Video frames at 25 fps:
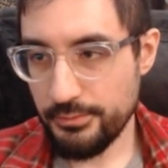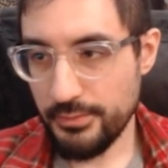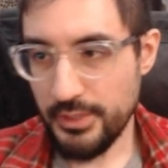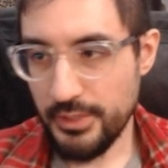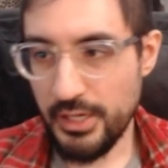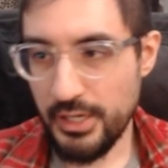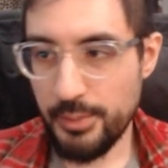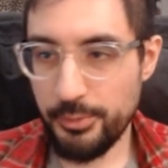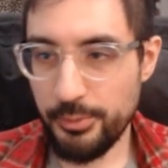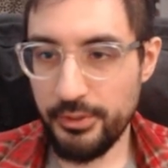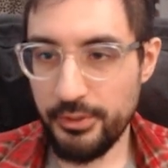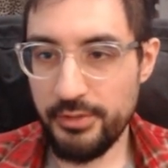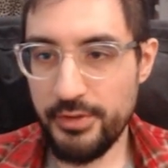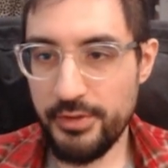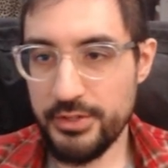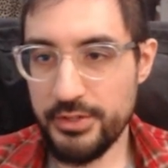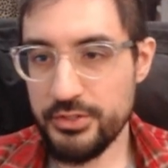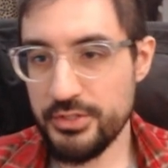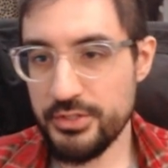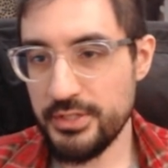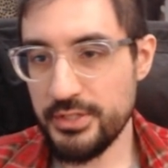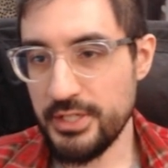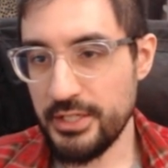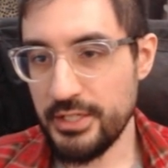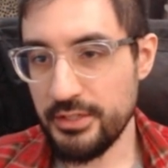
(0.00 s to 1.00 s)
I believe I
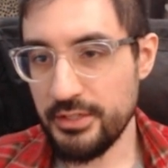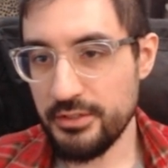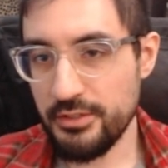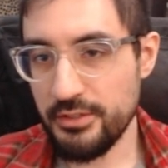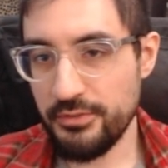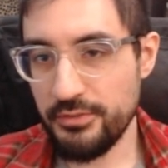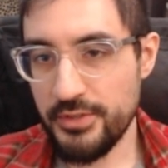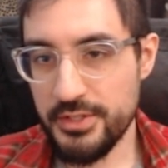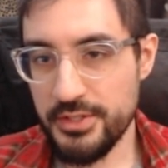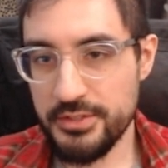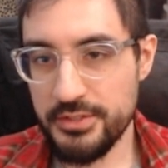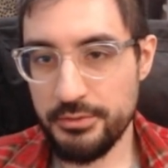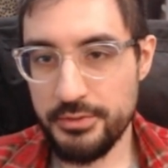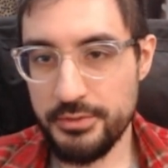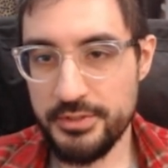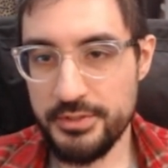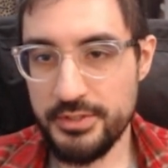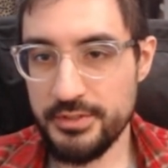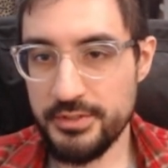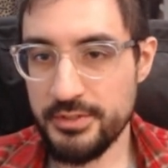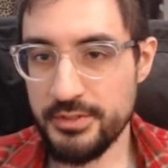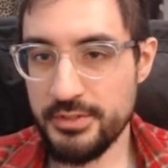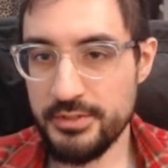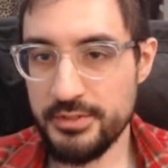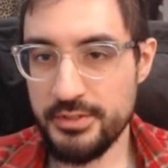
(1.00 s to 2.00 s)
just needed to fix the
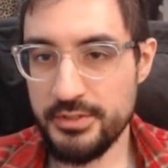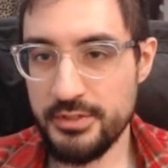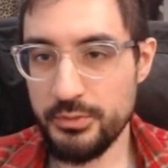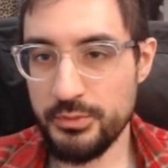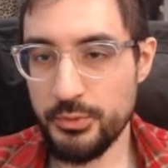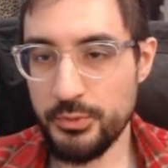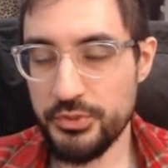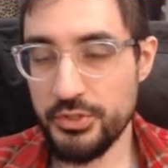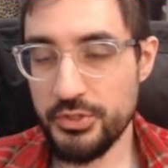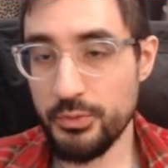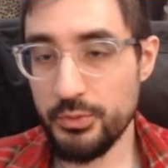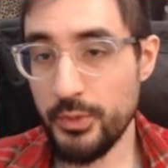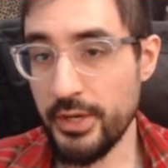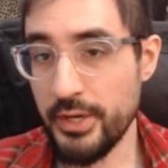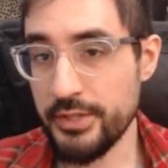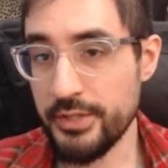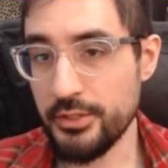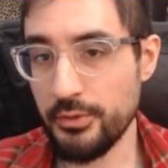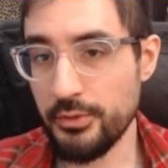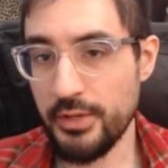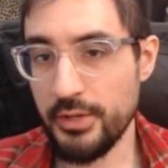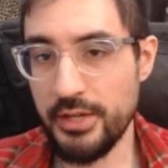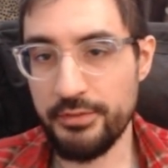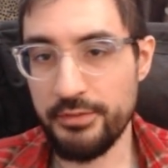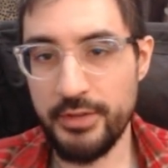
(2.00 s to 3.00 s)
resistances, which is why I
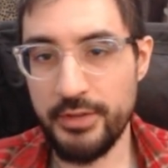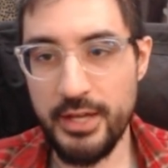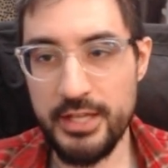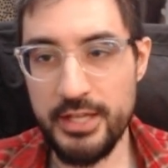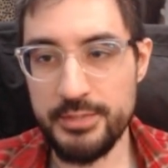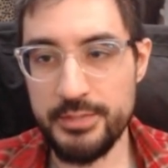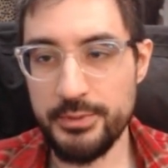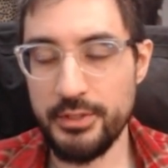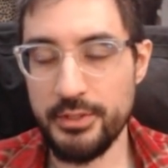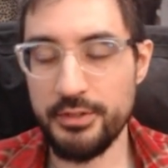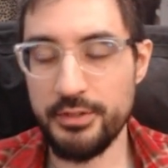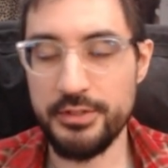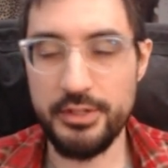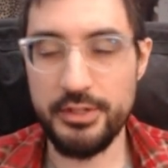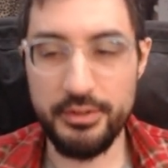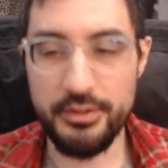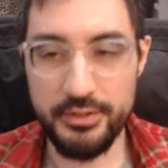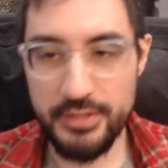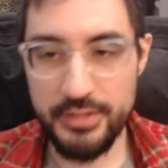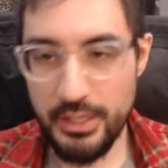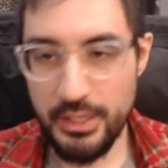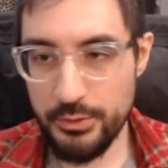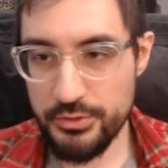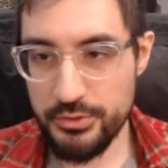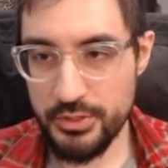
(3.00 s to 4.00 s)
don't have cast speed on here,
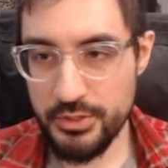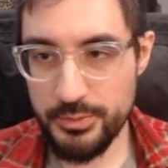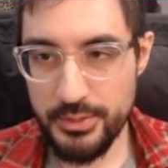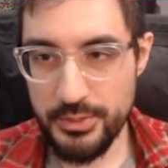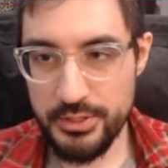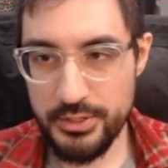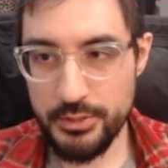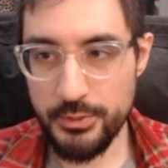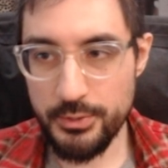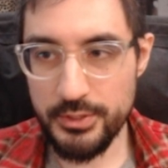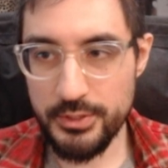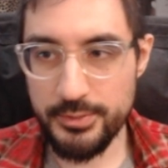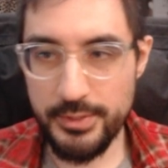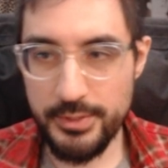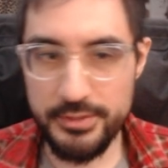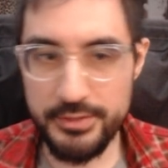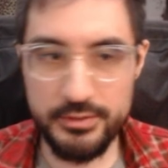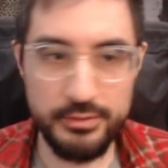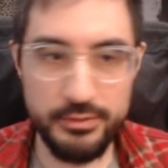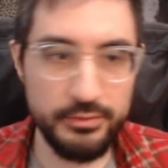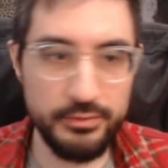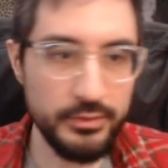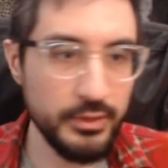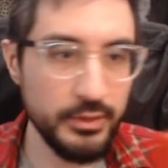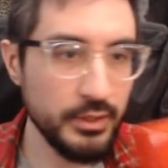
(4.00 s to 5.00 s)
because that would just be too expensive.